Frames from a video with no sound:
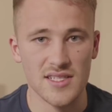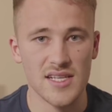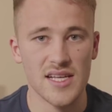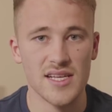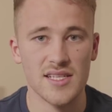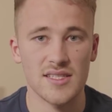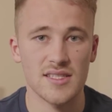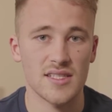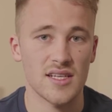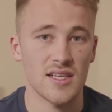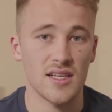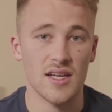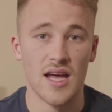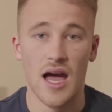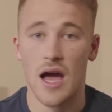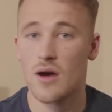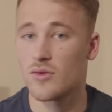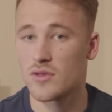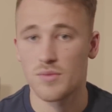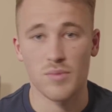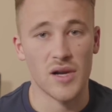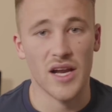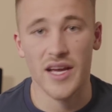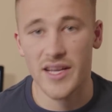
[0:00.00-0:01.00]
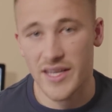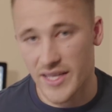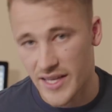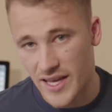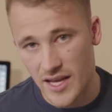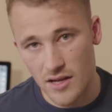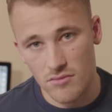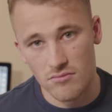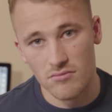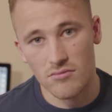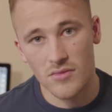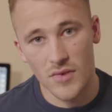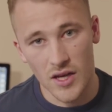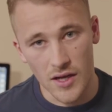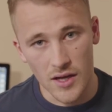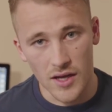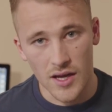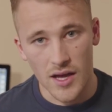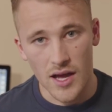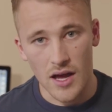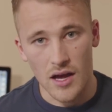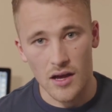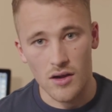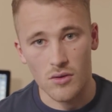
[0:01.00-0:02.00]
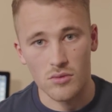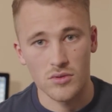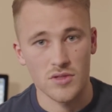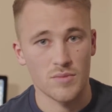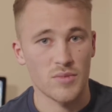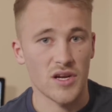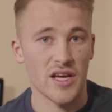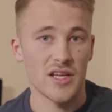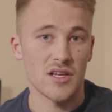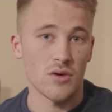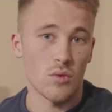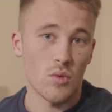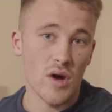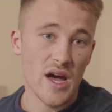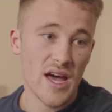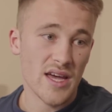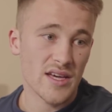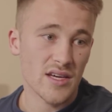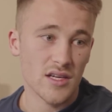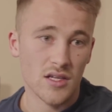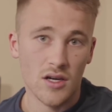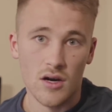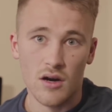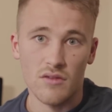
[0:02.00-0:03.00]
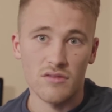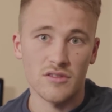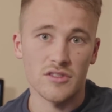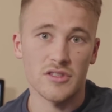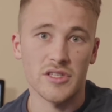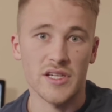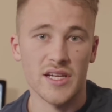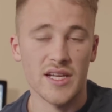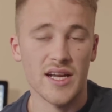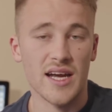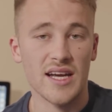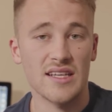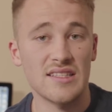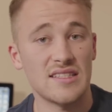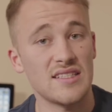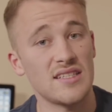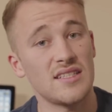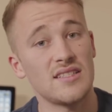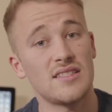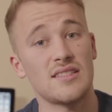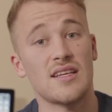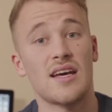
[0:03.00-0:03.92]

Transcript: later, I was playing again. I was playing away at Coventry United,